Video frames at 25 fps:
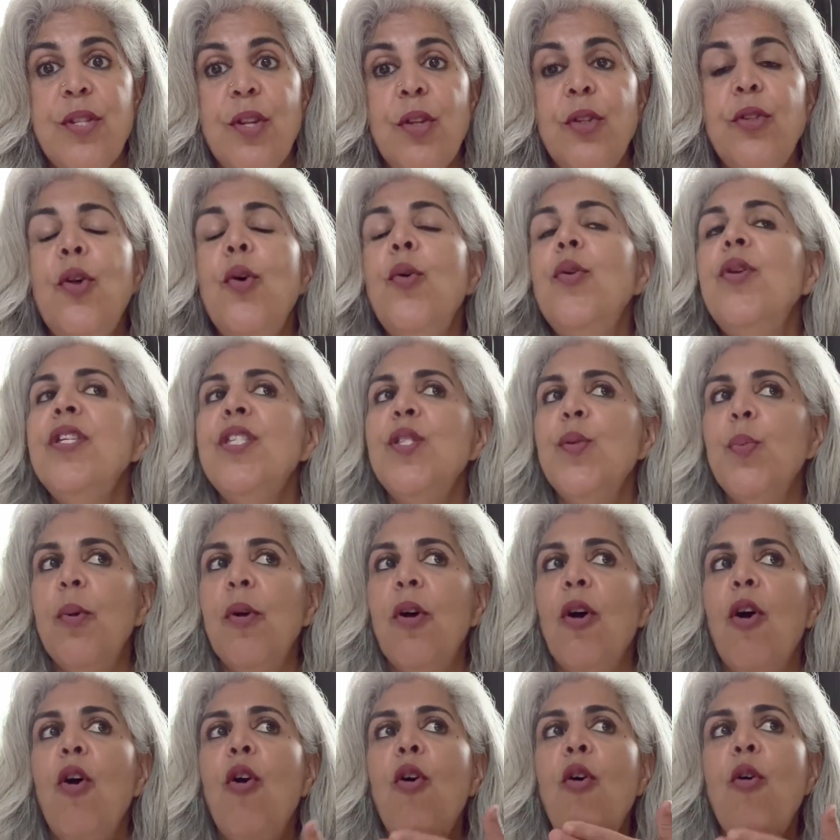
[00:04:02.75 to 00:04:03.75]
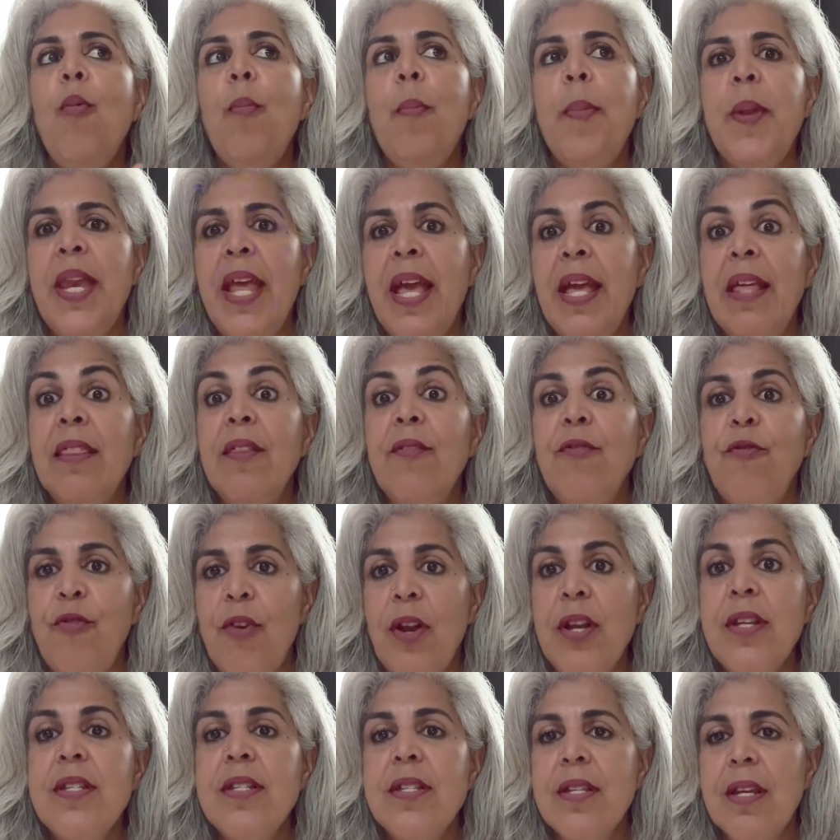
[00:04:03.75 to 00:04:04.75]
You'll notice we're opening the
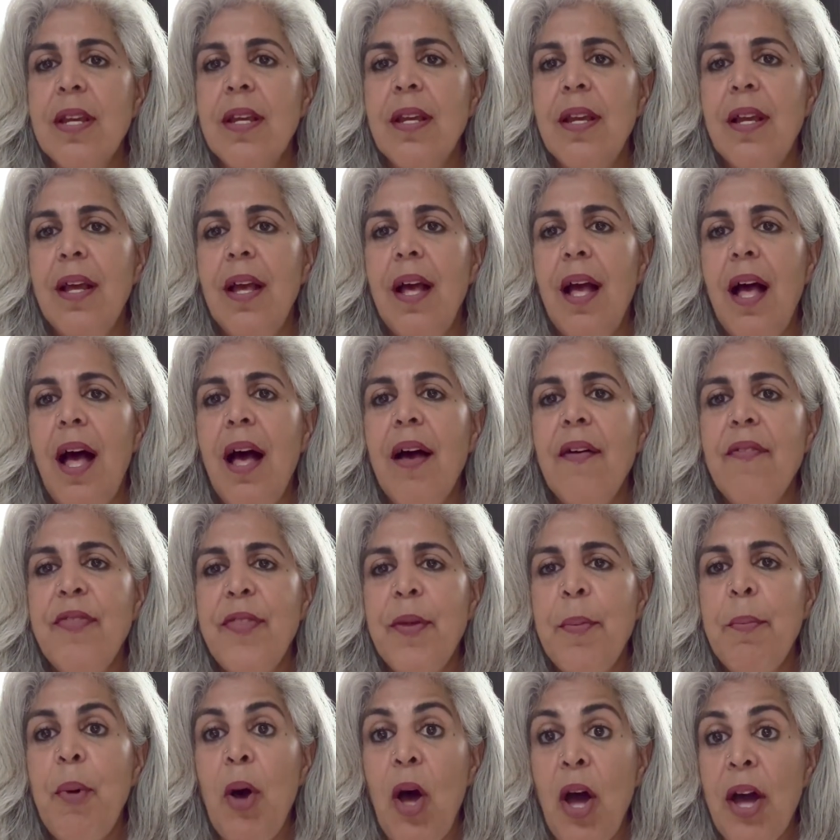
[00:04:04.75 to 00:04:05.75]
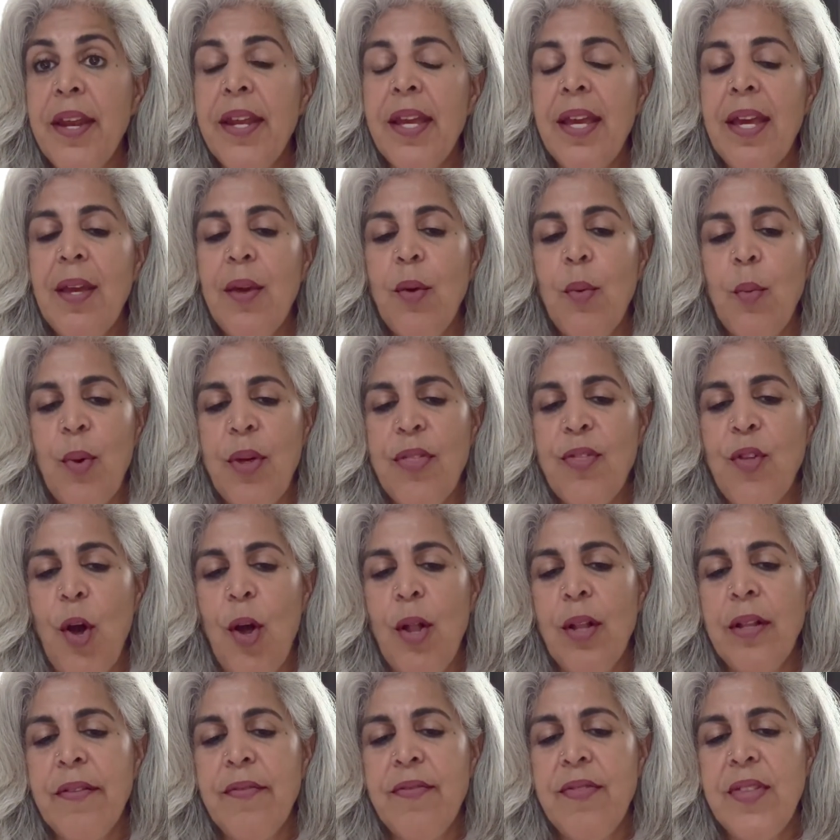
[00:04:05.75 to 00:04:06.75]
front of the body with
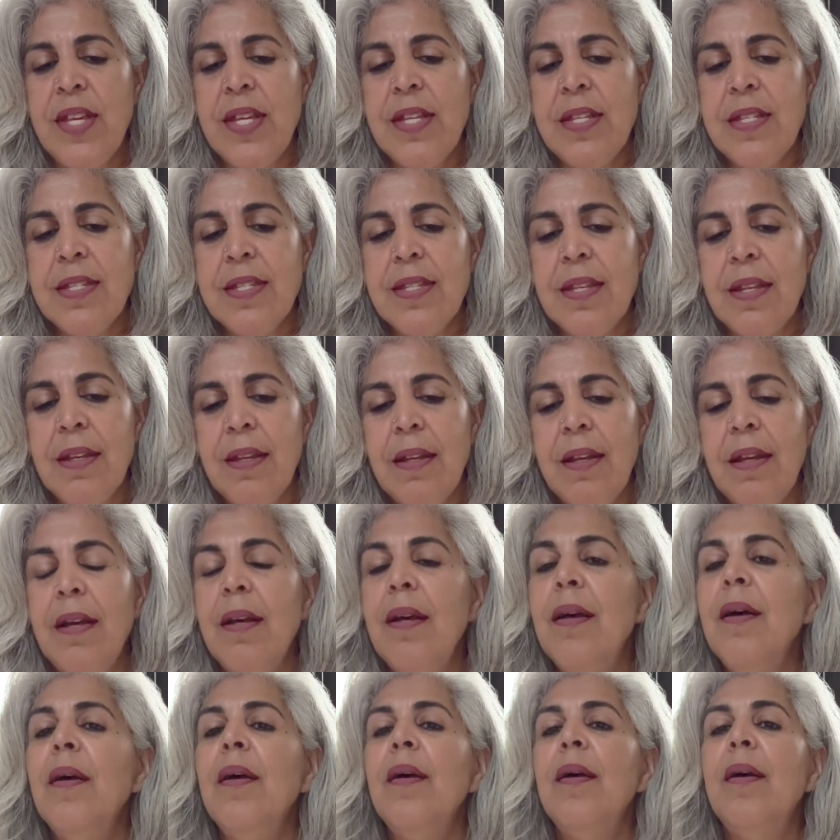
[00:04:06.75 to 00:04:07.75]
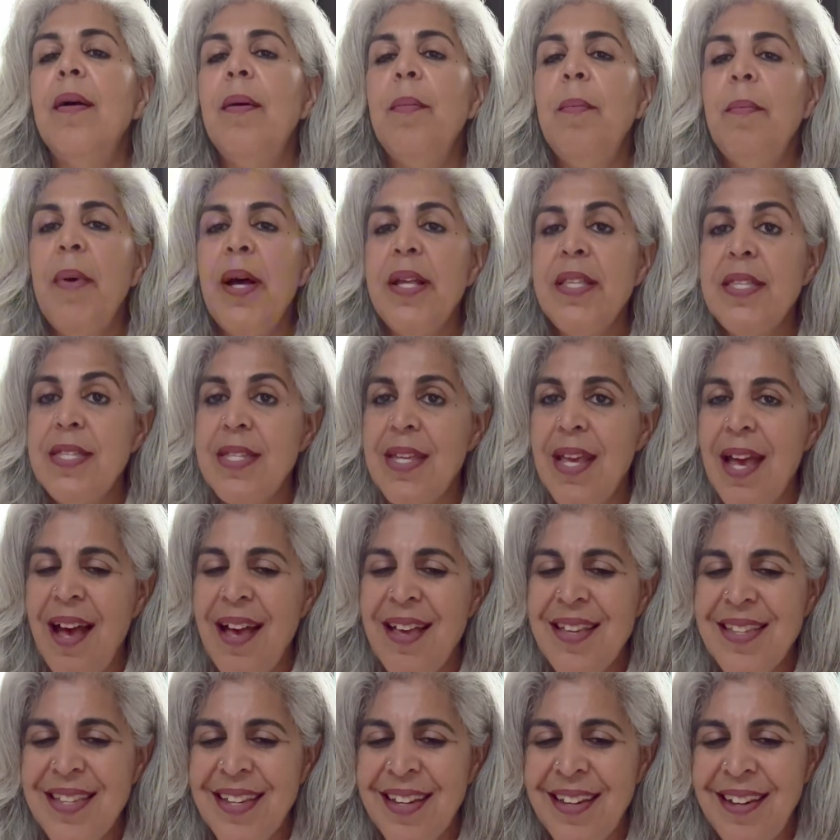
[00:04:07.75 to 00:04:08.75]
all of these.
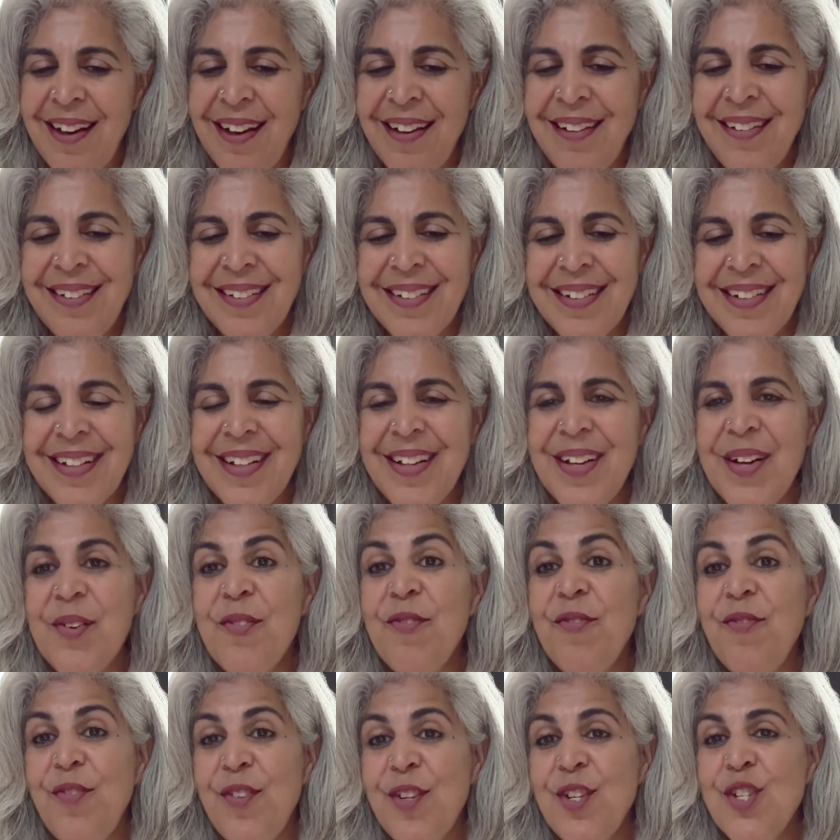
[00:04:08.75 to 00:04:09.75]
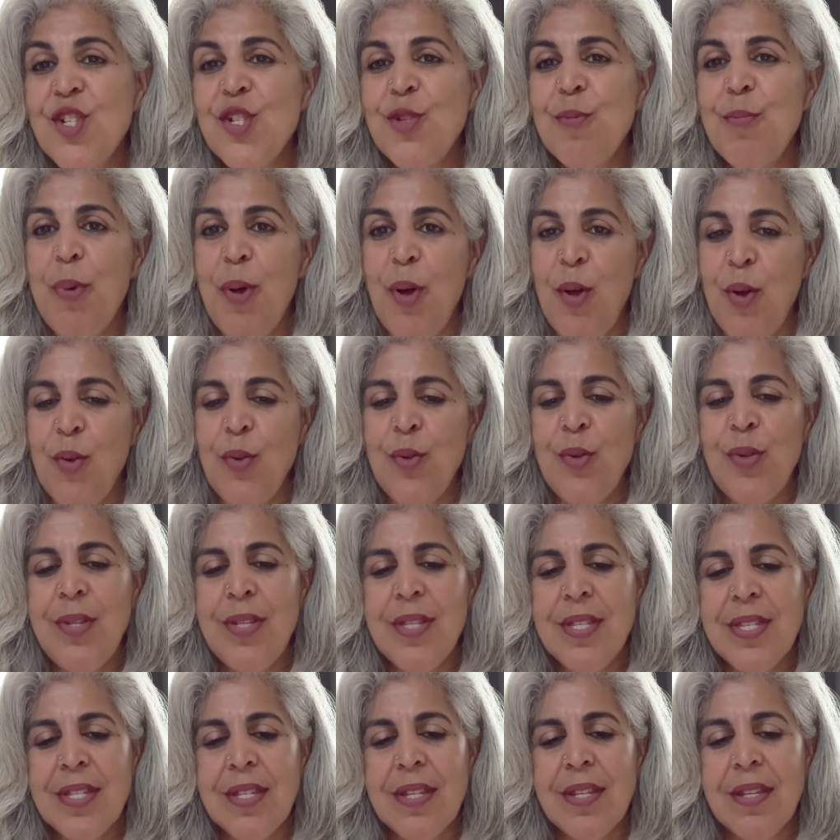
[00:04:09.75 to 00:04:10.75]
Matsyasana, fish
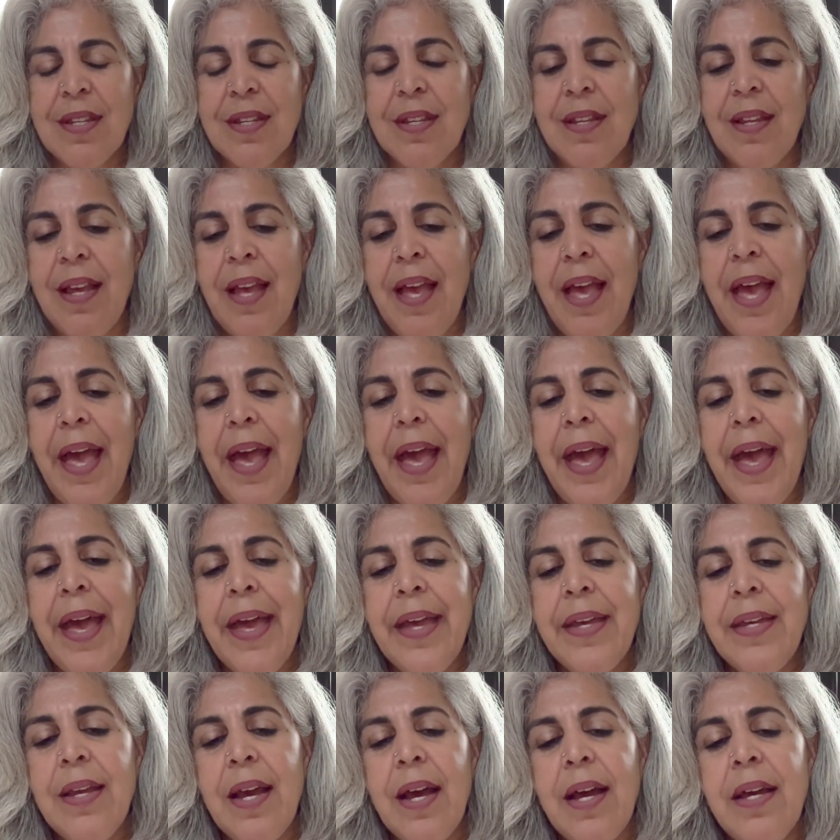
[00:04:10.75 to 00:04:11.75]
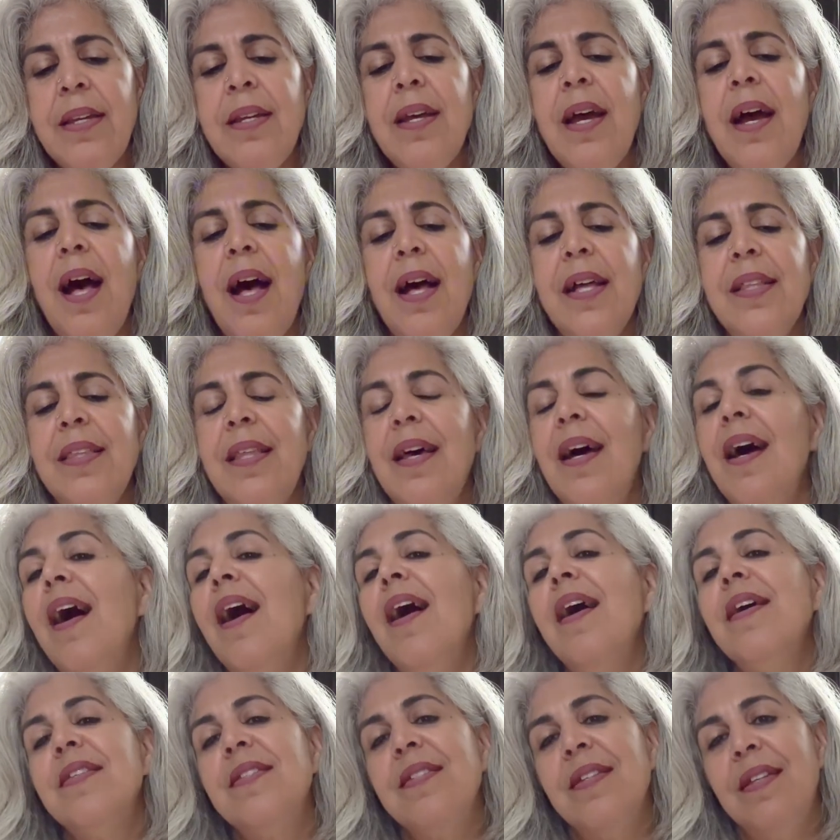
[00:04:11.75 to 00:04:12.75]
pose, and anahata
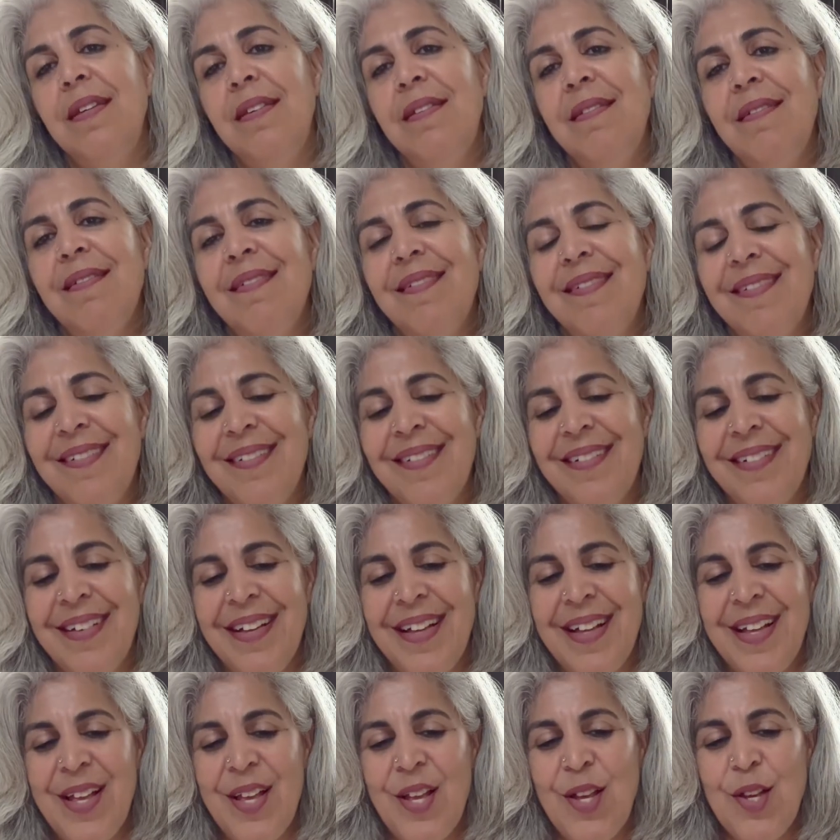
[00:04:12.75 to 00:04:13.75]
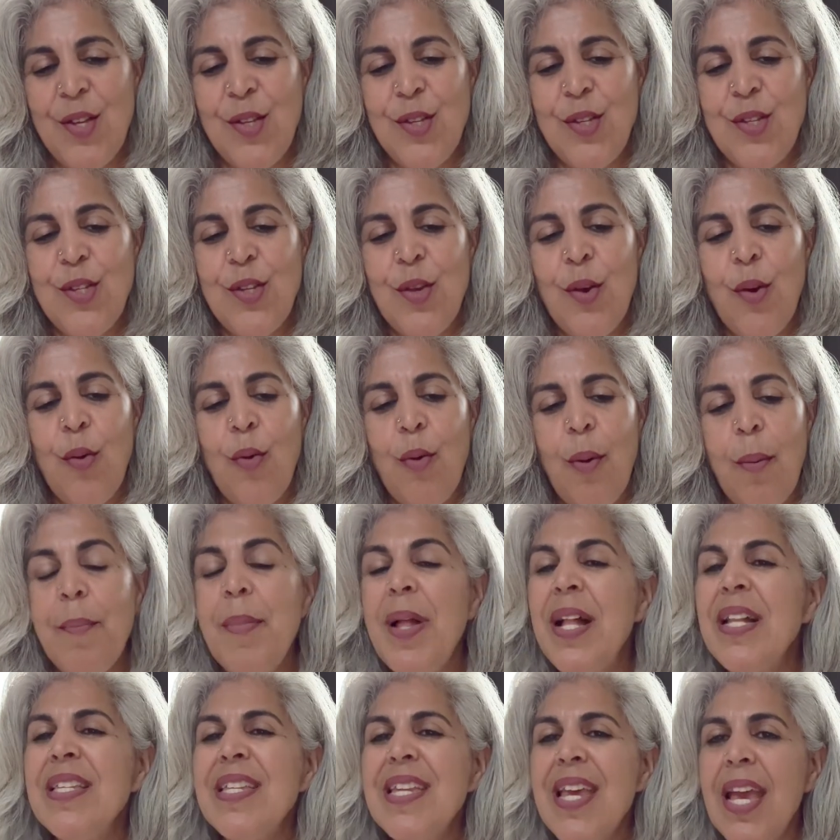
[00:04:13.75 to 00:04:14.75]
asana, so
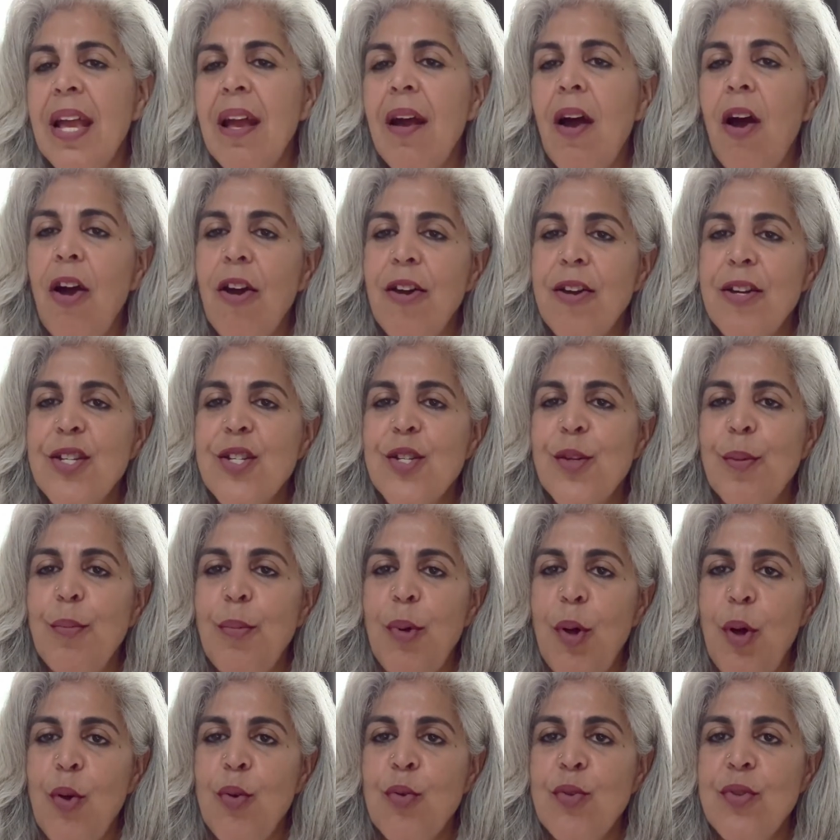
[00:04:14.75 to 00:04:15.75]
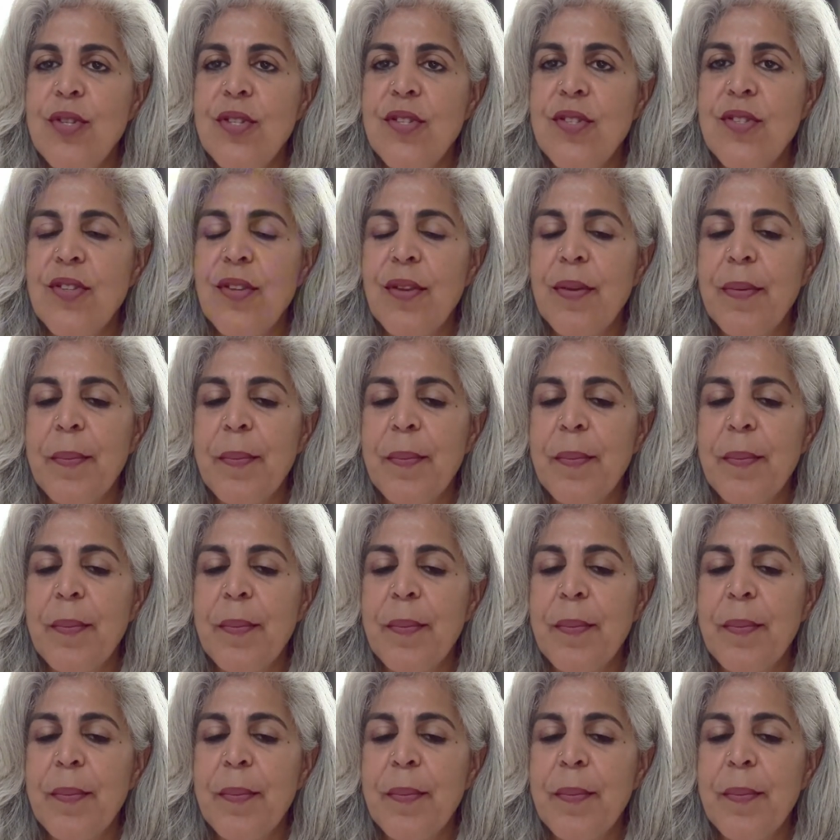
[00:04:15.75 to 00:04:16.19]
melting heart pose.